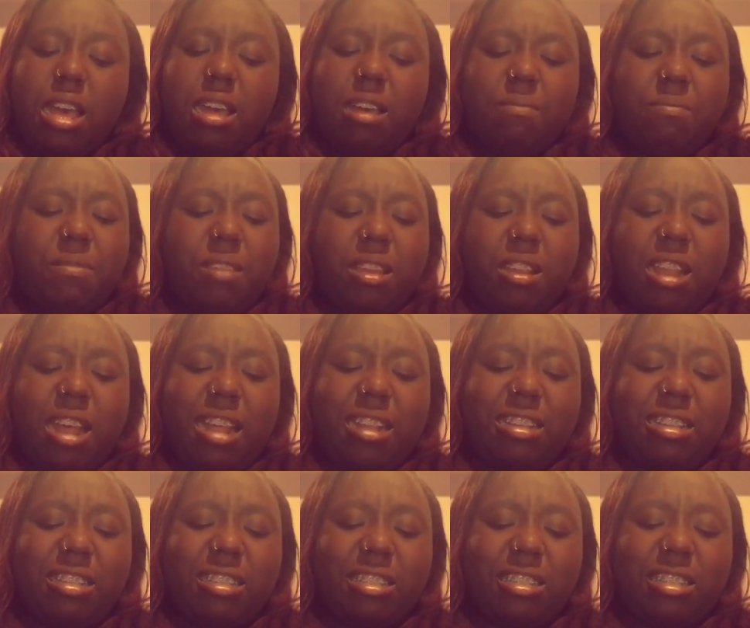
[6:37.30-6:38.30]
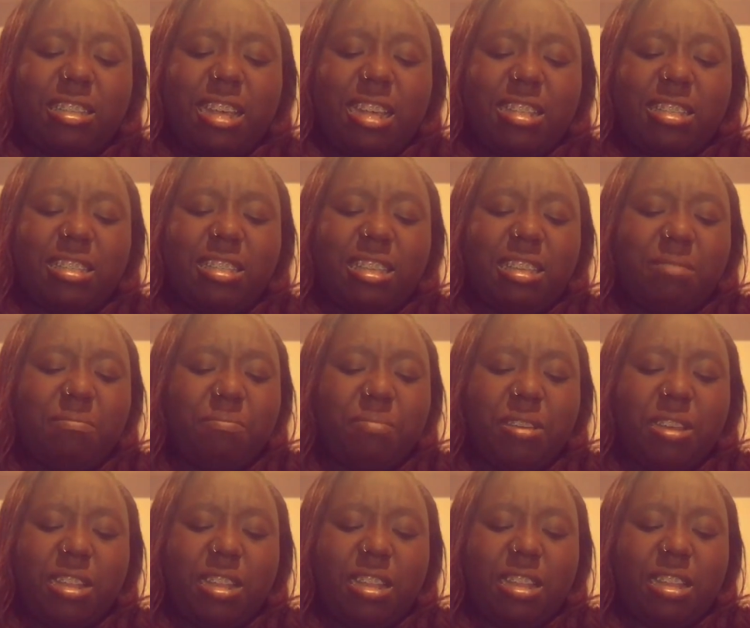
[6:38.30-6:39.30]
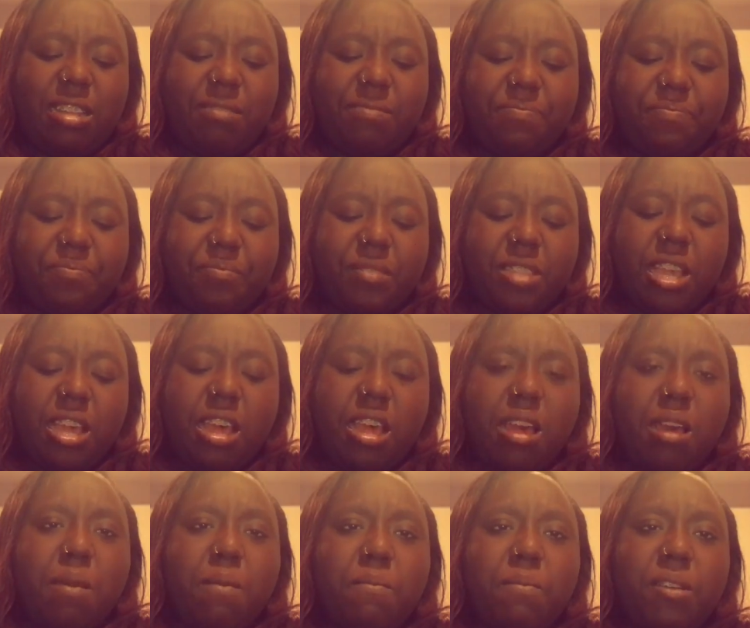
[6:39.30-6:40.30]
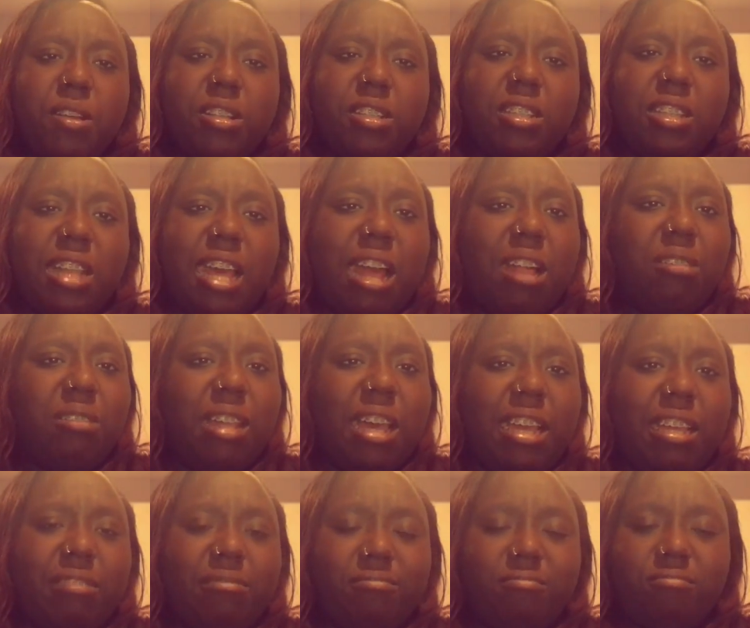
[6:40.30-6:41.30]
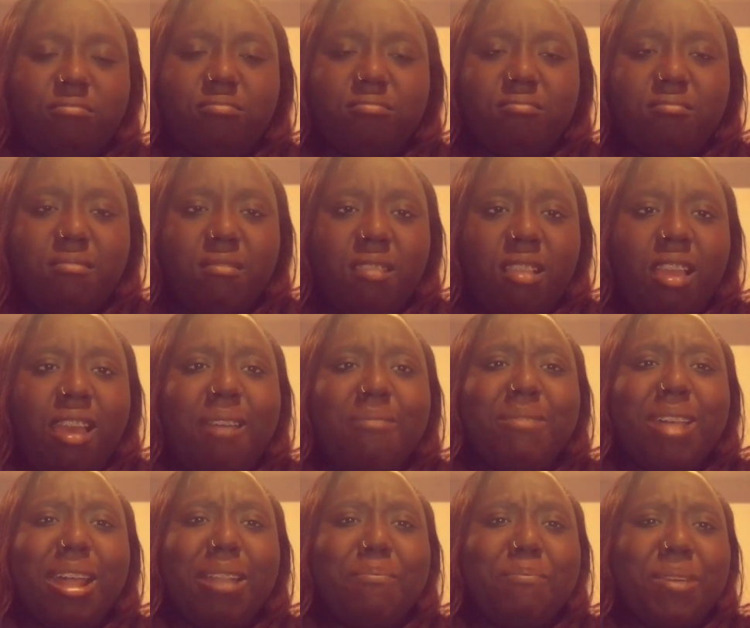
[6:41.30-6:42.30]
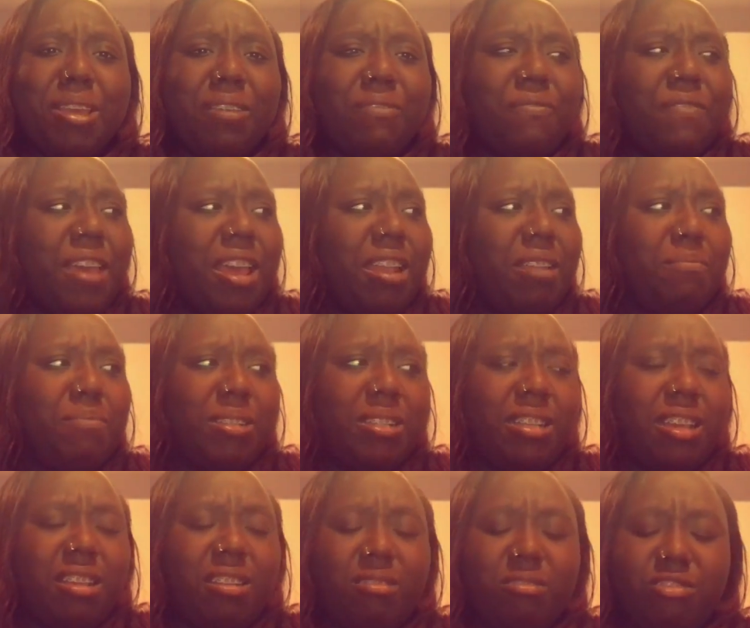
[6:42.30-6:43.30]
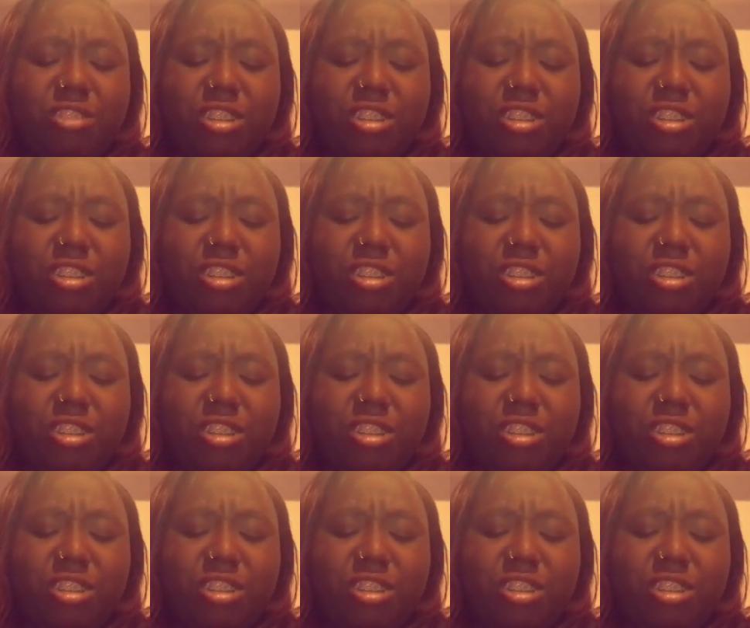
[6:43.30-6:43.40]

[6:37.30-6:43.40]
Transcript: Um, they're not disgusting, but personally, I don't like. I'm not a big fan of potato